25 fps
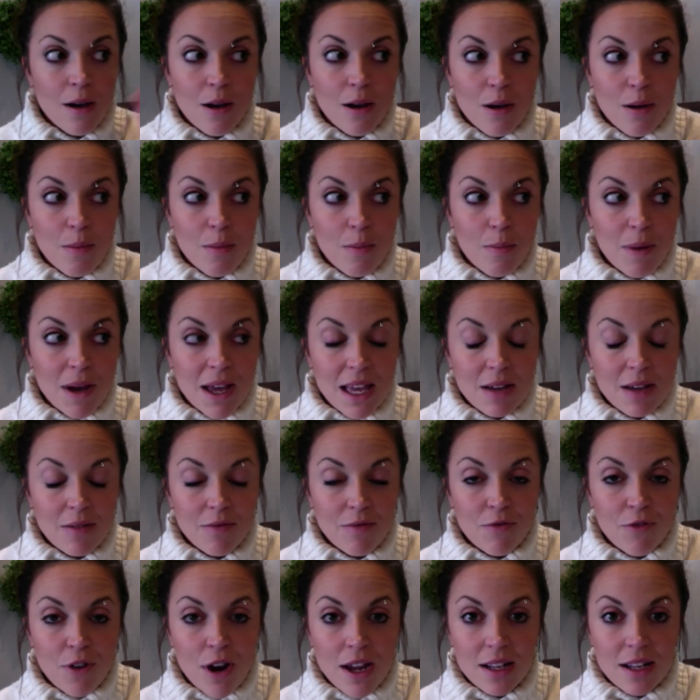but
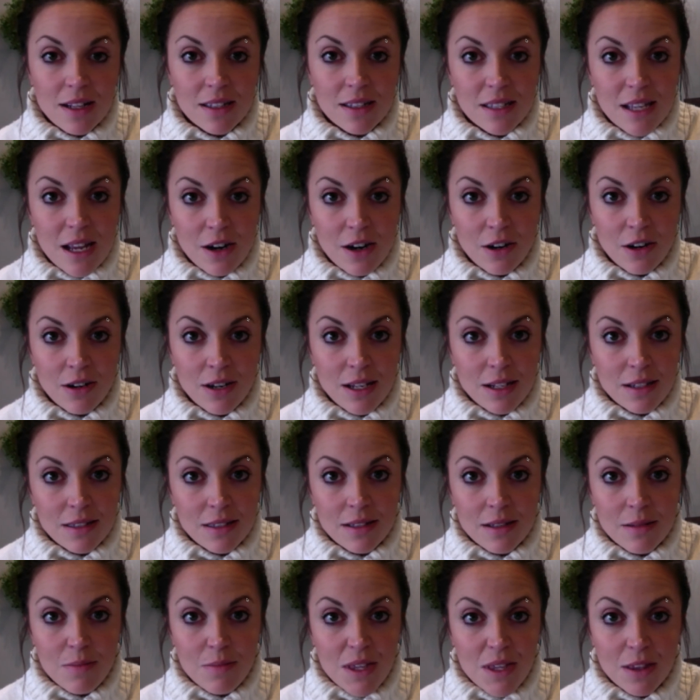front and center needs
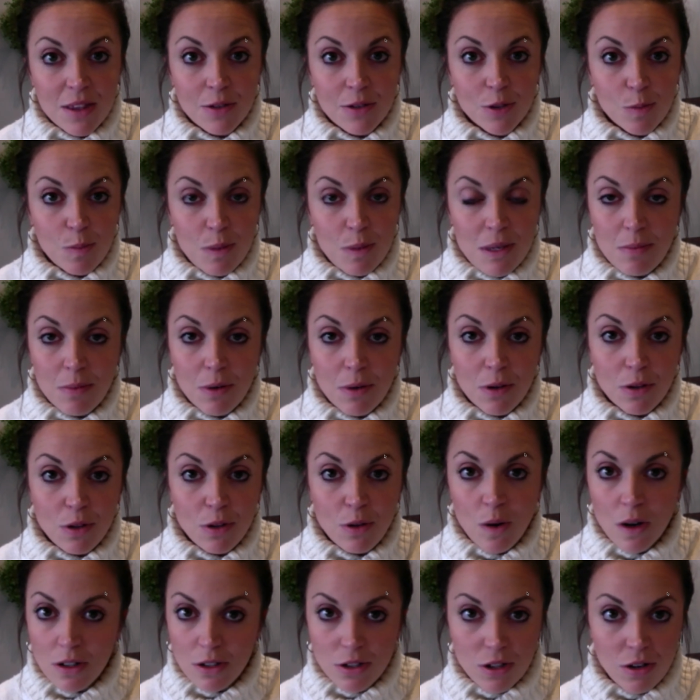to be those people you
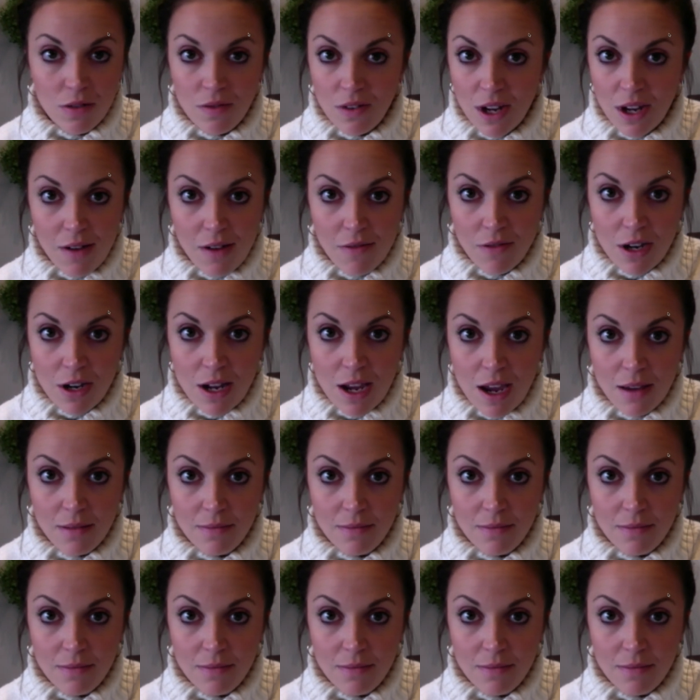are serving every day.